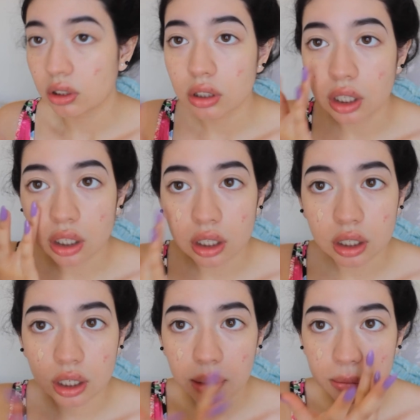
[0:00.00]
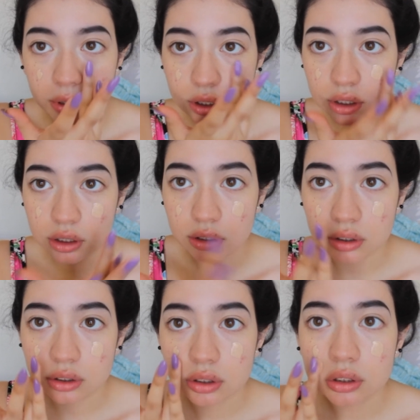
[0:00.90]
Like in camera it
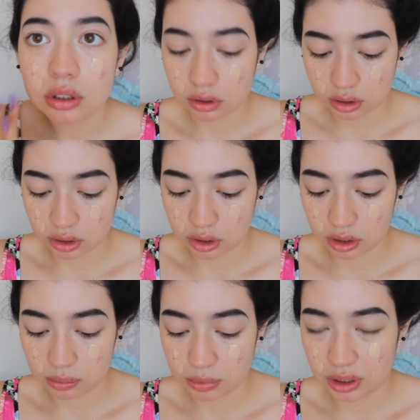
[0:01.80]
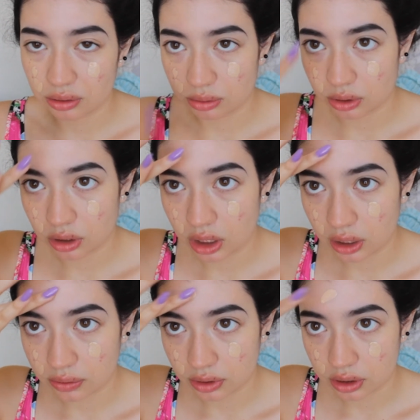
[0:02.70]
looks good, but in real
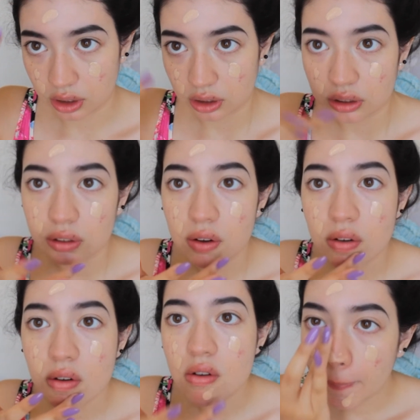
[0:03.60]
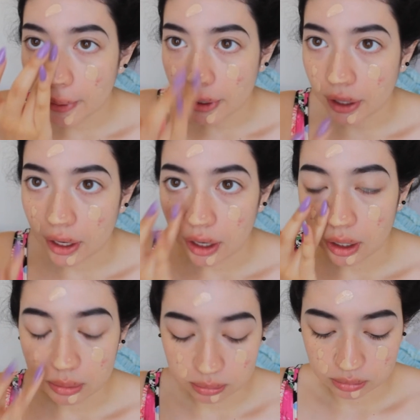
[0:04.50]
life it's like, oh yeah.
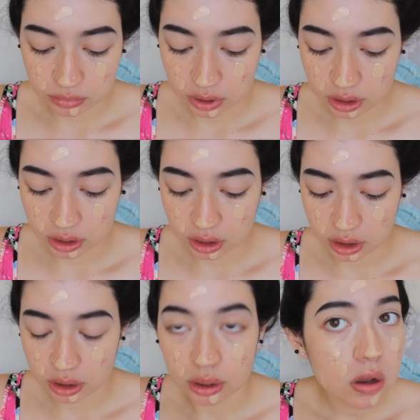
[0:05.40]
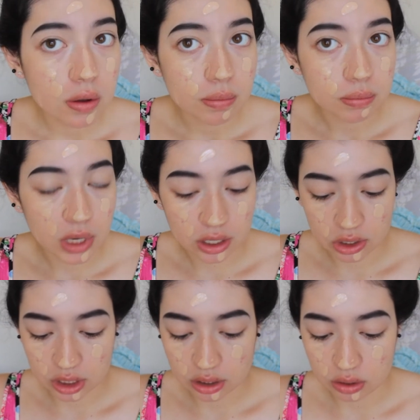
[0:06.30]
I'm trying to gonna
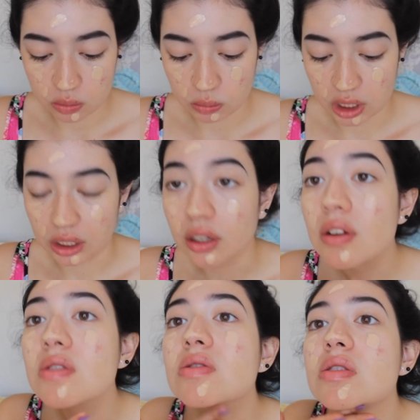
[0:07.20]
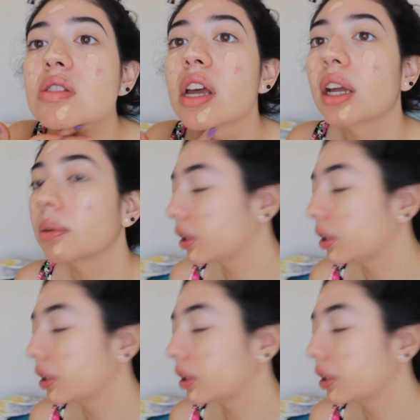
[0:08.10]
match it to my neck